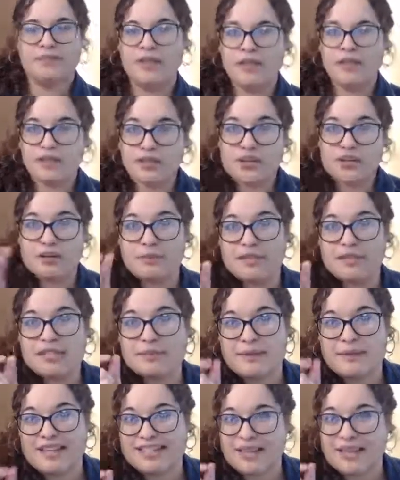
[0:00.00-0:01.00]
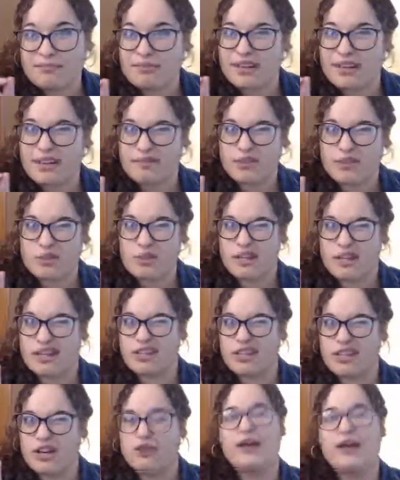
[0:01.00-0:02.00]
Do you hear how much space I put in between
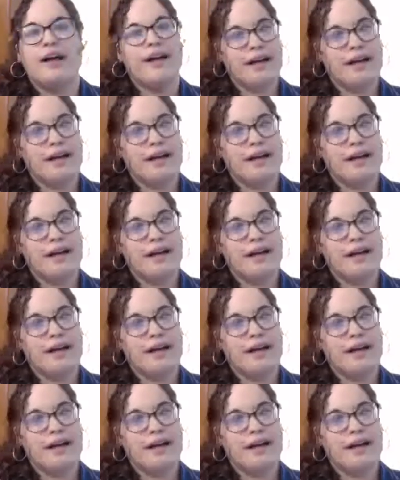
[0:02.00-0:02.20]
each note?